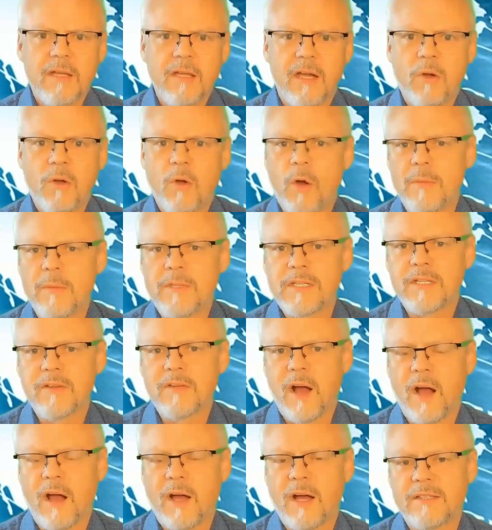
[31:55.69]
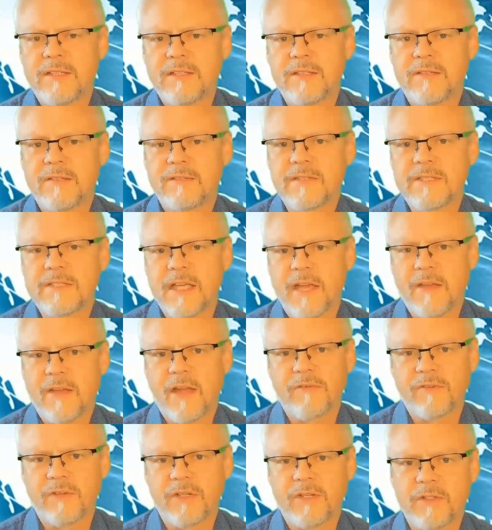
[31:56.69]
Economists have highlighted that for South
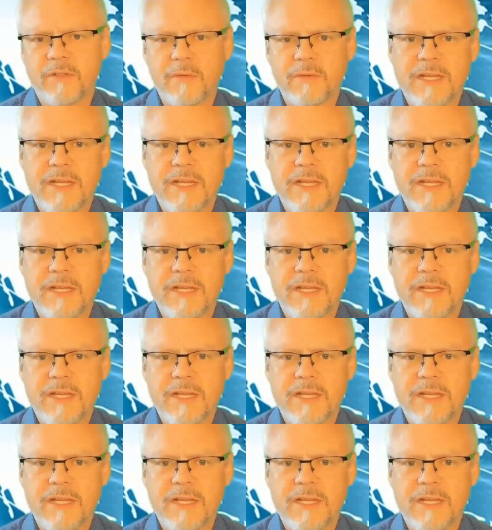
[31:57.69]
Africa to